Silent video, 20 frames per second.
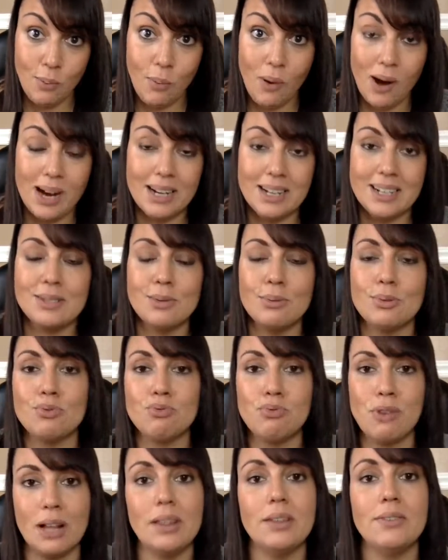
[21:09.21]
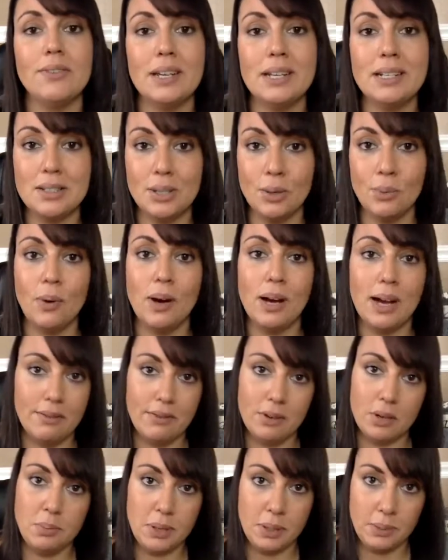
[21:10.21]
Why? Because it was relevant to what
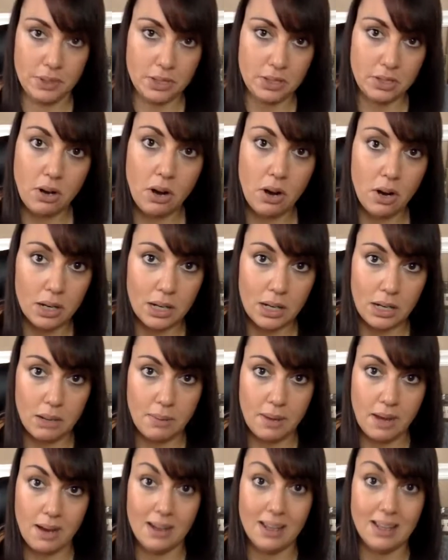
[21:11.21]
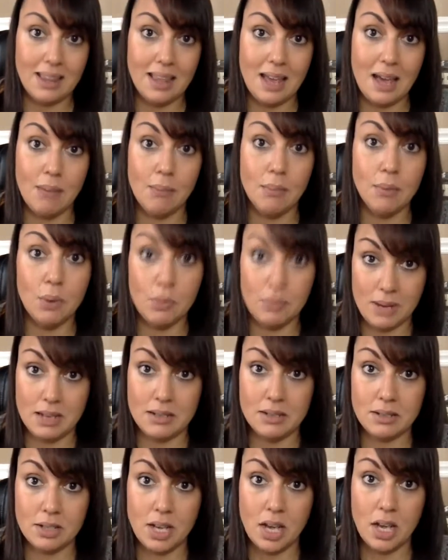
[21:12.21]
everybody was talking about in that
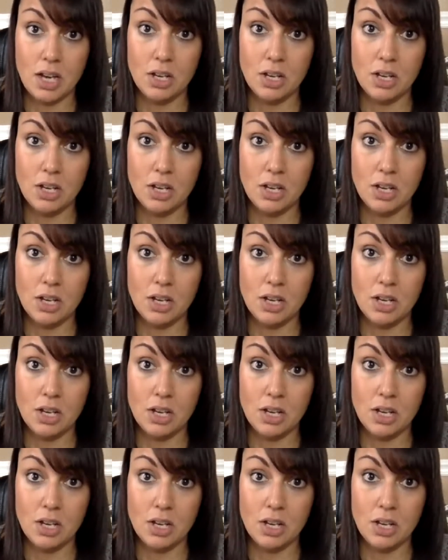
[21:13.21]
moment.